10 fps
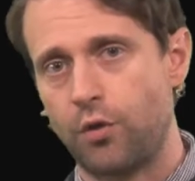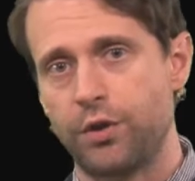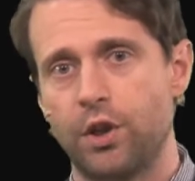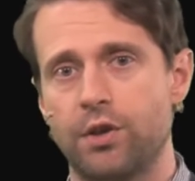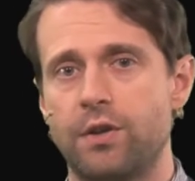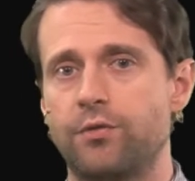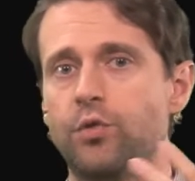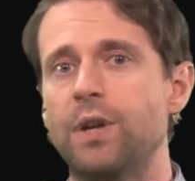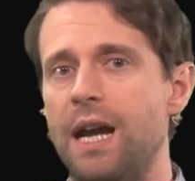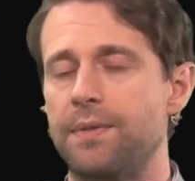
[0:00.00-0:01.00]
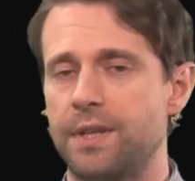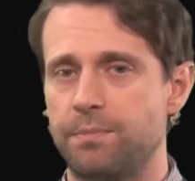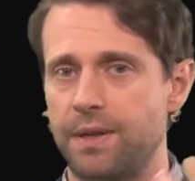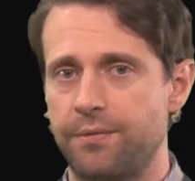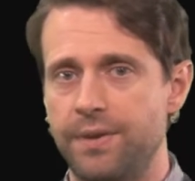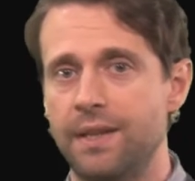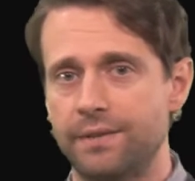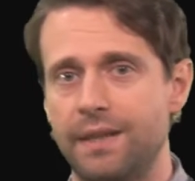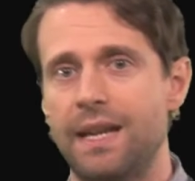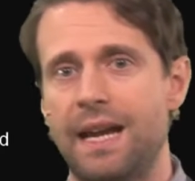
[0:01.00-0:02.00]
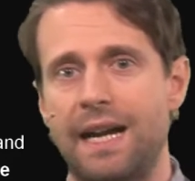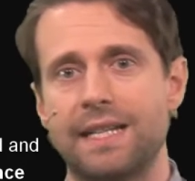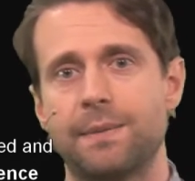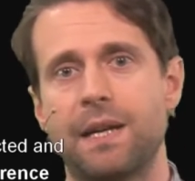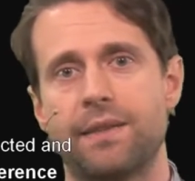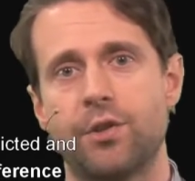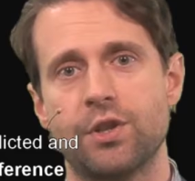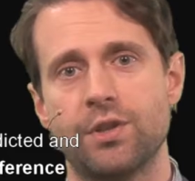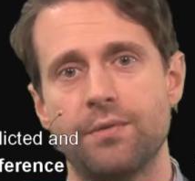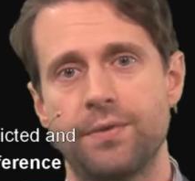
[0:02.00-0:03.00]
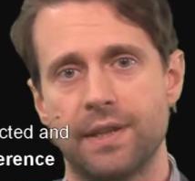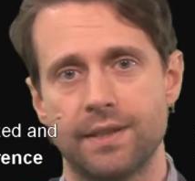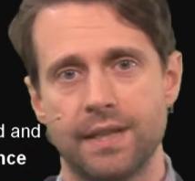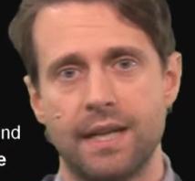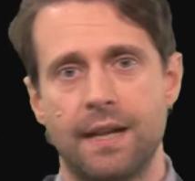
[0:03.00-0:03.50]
on the order of 200 per field and several thousands of fields